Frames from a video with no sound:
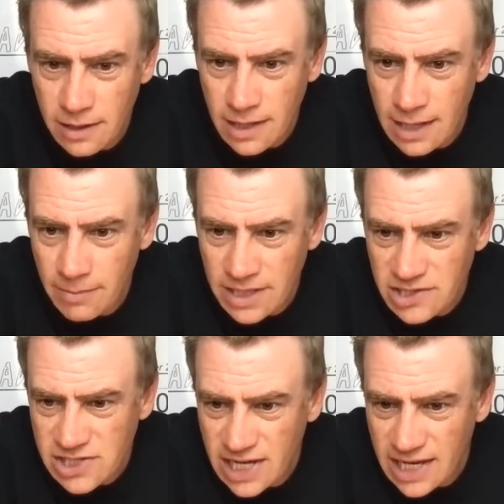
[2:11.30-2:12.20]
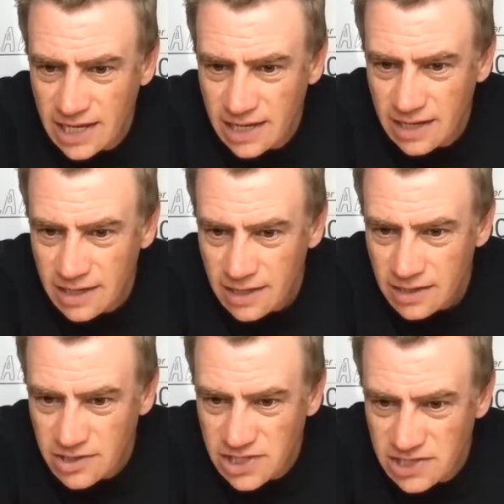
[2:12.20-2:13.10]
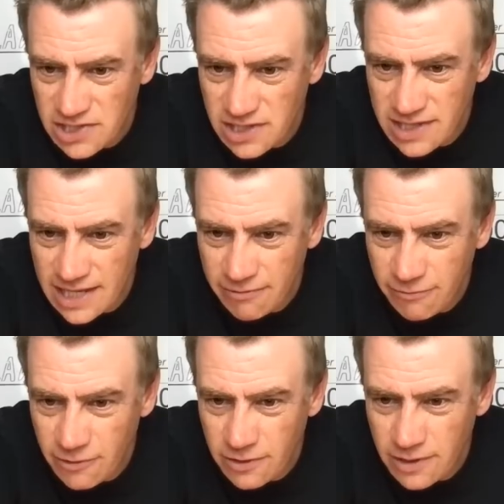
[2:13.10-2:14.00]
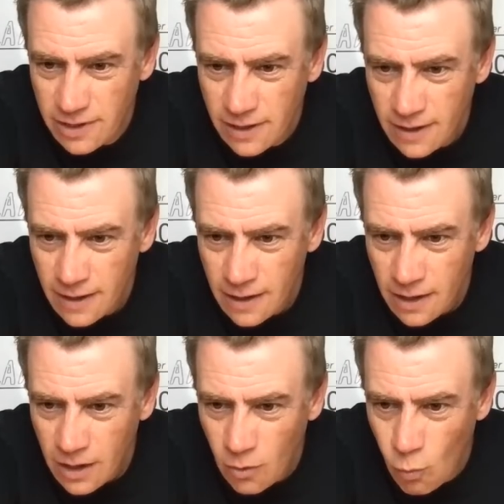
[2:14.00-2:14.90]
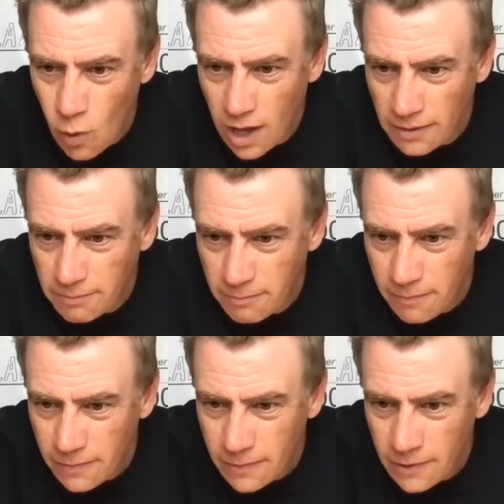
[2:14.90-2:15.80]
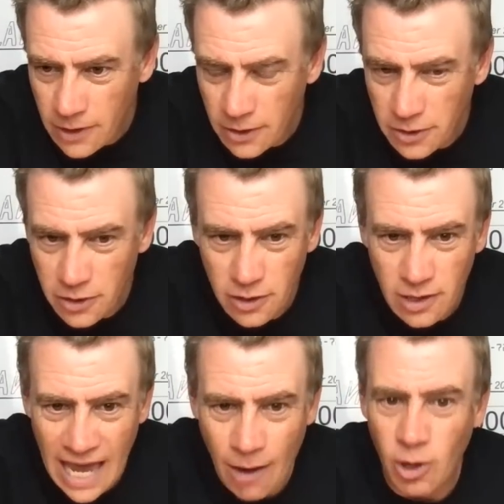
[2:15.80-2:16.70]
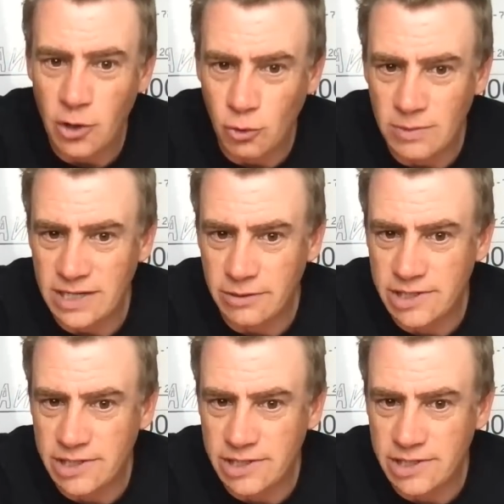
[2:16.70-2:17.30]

let me see, because this is a different one than how I normally do it.